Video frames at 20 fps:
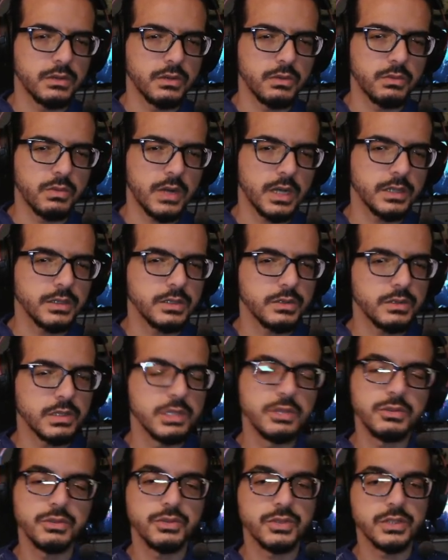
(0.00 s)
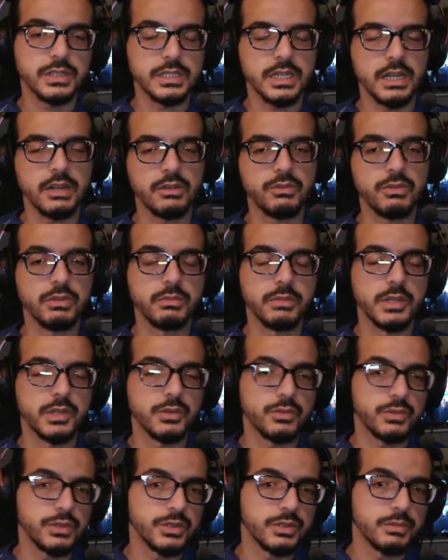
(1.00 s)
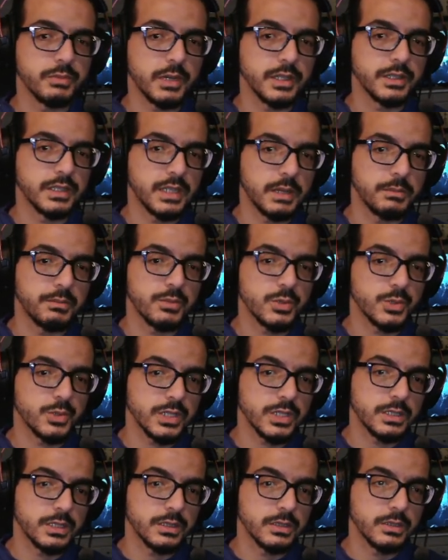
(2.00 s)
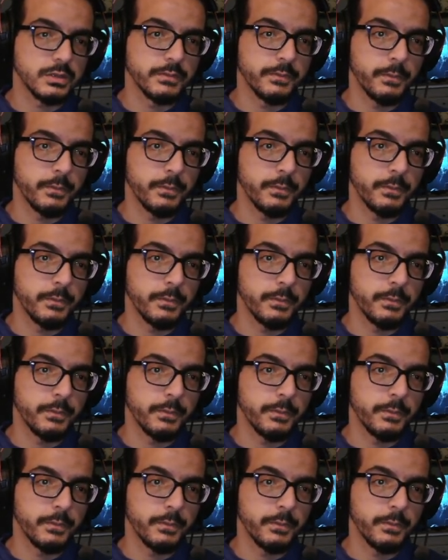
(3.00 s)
the rider hero's attack will be increased by 10%.